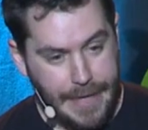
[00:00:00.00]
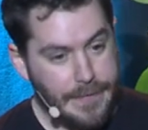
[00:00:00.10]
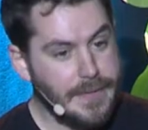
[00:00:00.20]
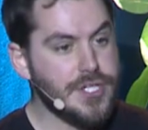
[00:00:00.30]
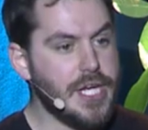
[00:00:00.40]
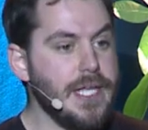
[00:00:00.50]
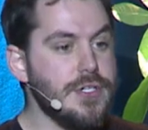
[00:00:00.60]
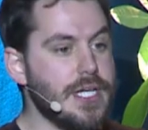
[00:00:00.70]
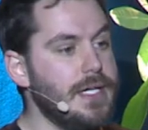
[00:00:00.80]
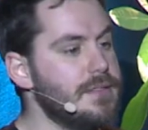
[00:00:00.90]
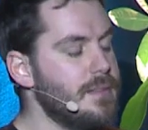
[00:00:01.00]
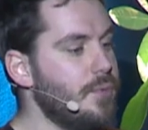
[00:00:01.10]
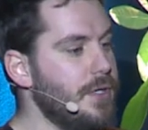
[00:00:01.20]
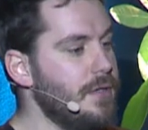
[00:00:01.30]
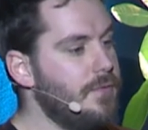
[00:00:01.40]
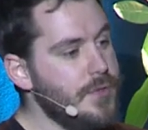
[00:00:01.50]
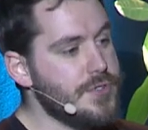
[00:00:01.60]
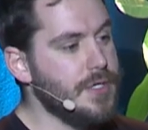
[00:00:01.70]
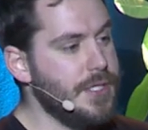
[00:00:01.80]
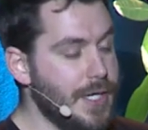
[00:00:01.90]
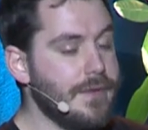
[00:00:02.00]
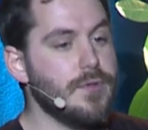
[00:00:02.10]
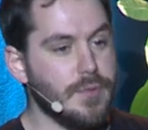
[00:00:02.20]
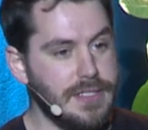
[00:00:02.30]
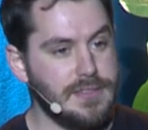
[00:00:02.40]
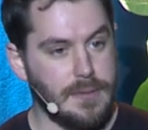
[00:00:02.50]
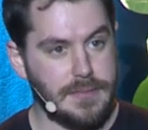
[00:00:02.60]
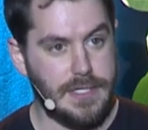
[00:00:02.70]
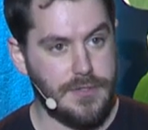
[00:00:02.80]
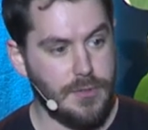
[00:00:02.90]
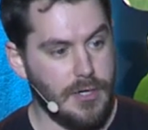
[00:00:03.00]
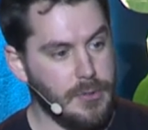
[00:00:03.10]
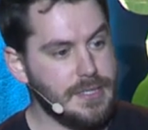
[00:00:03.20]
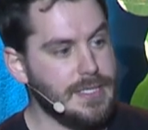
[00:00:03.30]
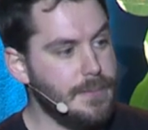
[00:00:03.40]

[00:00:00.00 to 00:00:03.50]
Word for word: And then they change it at some point in the future, and you have to release an update to your iOS